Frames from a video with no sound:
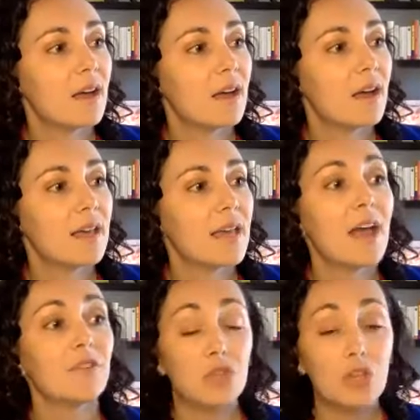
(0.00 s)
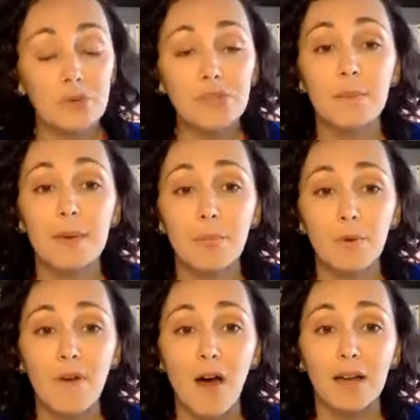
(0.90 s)
again, used to be
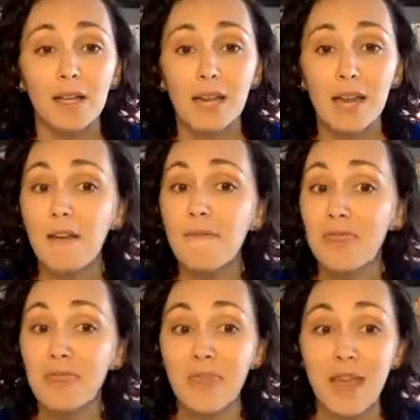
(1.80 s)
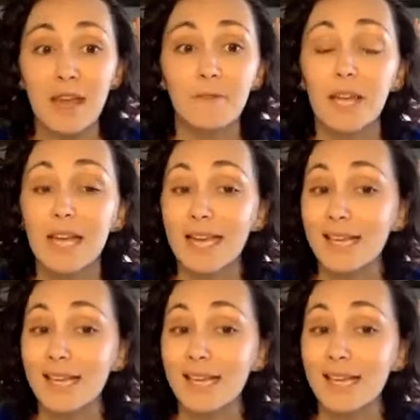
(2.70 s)
provocative and thankfully